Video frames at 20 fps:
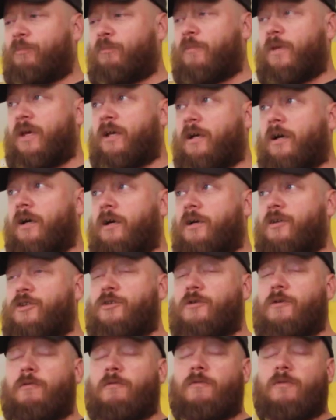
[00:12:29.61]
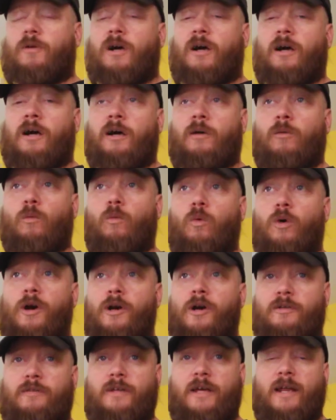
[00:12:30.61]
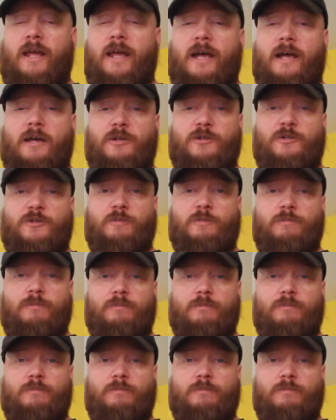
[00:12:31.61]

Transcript: because wort that has